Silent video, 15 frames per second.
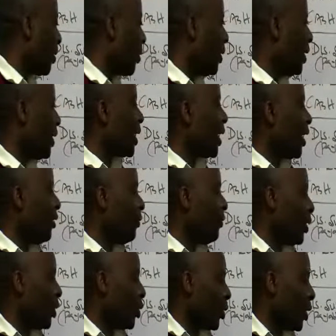These are
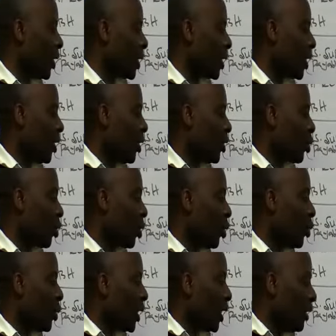inventories. So
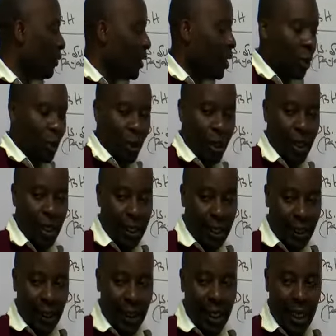closing inventory is
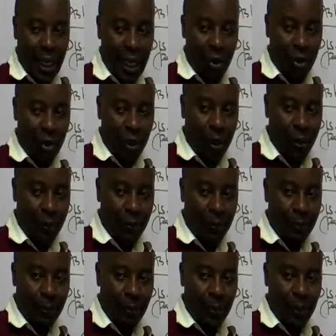3,900
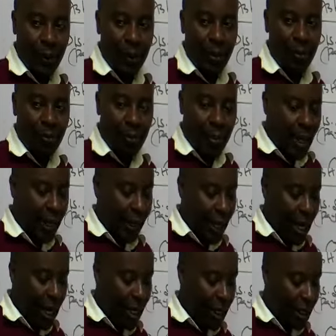
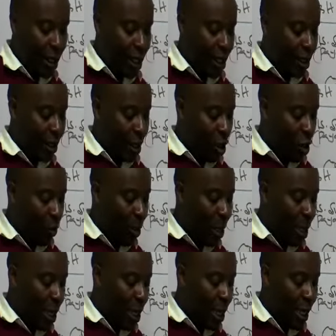minus the
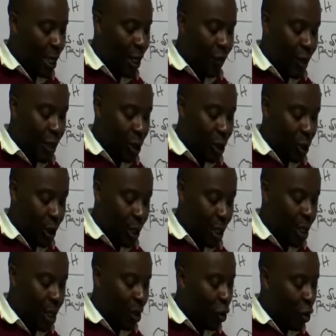opening inventory.
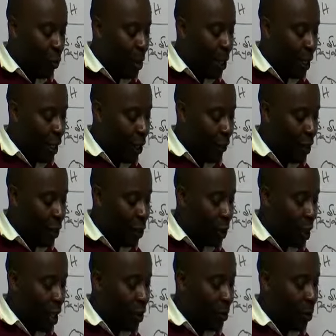Opening inventory,
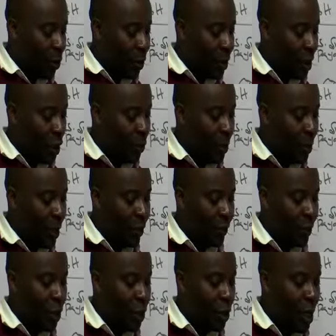are you able to see the opening
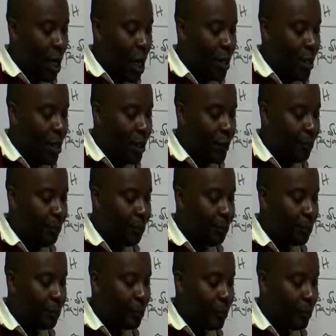inventory under
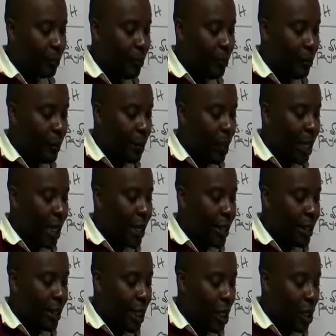
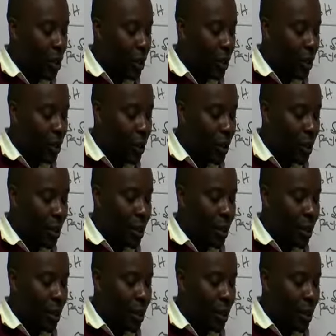current assets?